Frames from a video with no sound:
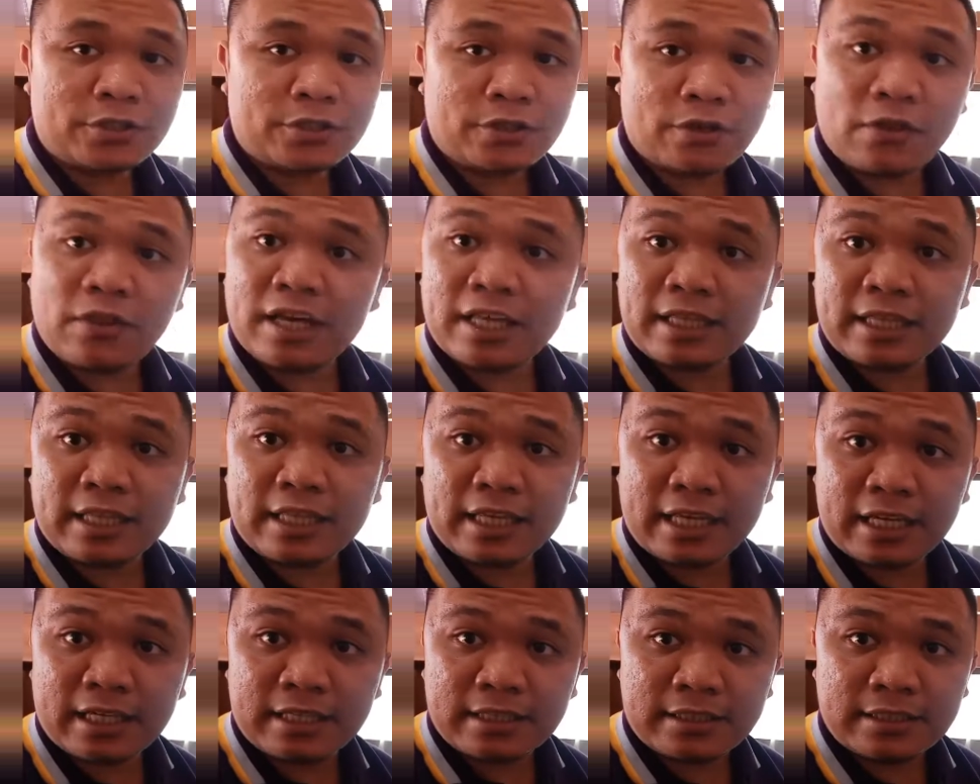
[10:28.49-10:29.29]
So
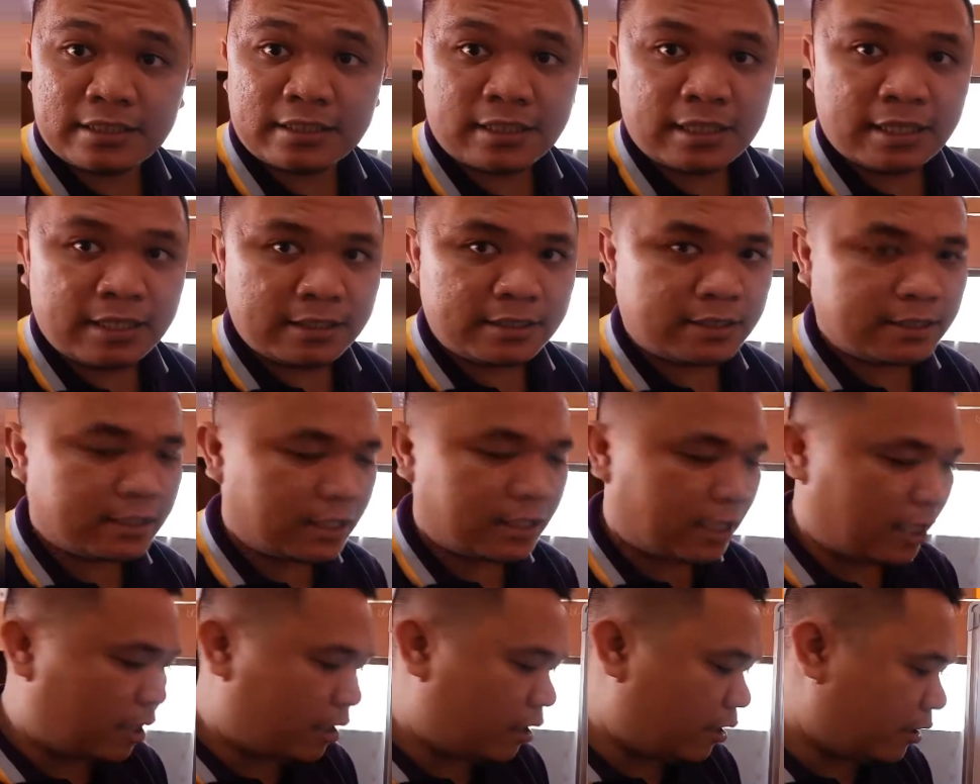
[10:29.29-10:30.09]
that is
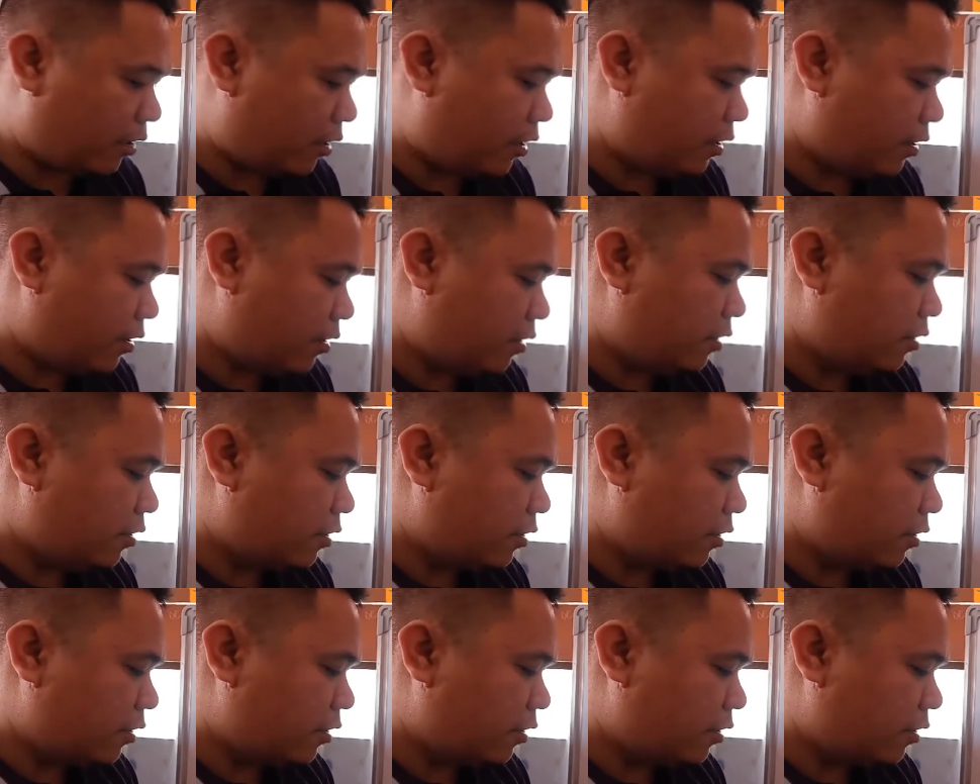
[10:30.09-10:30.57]
singular.